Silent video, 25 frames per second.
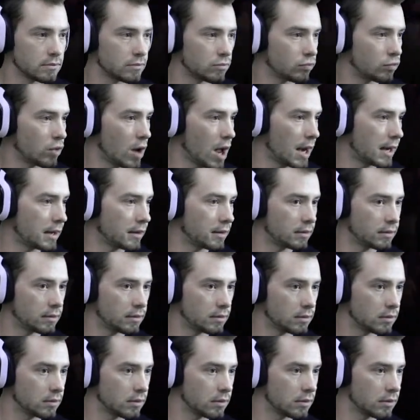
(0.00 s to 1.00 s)
Run!
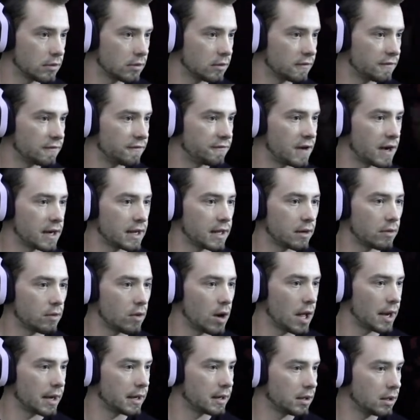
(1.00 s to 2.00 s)
Fucking
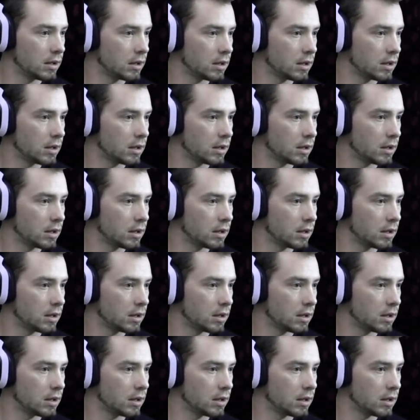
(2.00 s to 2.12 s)
run!